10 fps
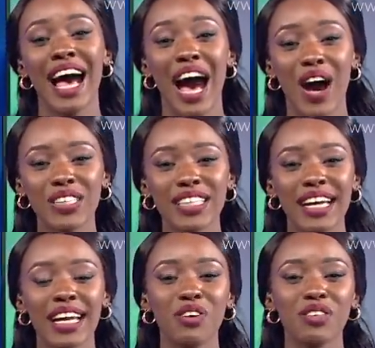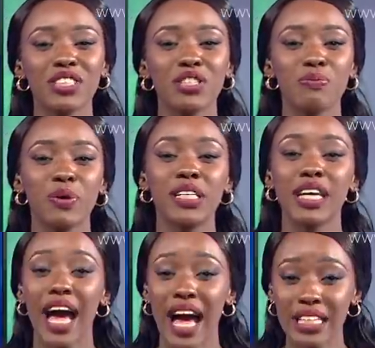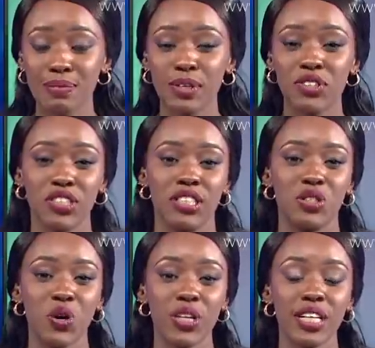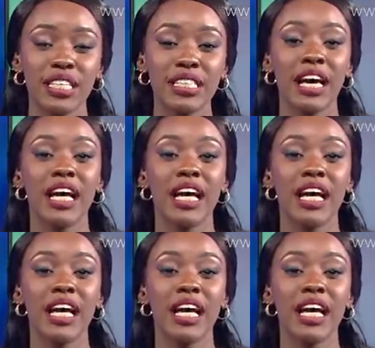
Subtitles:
Our sign language interpreter has been Tracy Dorcas.